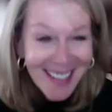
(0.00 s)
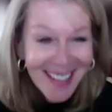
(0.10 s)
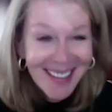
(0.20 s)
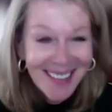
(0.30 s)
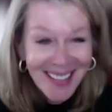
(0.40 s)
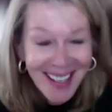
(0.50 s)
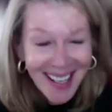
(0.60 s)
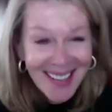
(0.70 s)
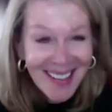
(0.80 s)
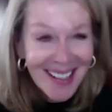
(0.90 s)
Um,
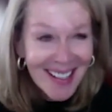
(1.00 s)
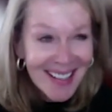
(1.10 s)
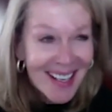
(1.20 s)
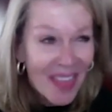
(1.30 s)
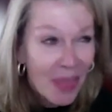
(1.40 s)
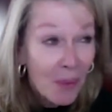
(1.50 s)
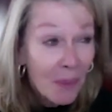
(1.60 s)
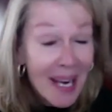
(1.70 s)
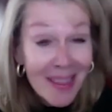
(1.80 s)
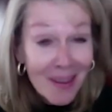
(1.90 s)
and then the
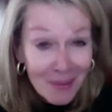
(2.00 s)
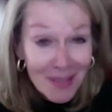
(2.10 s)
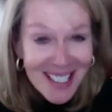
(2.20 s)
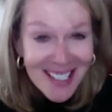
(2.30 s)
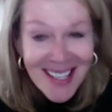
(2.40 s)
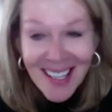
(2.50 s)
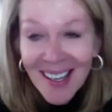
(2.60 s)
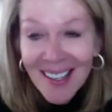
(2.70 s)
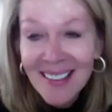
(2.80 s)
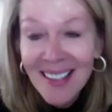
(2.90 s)
way that we did
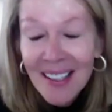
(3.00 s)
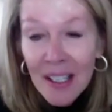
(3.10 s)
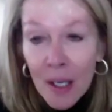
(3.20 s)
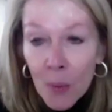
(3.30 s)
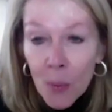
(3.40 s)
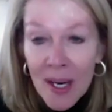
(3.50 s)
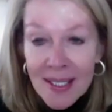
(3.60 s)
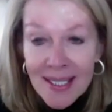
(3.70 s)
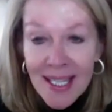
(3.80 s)
that was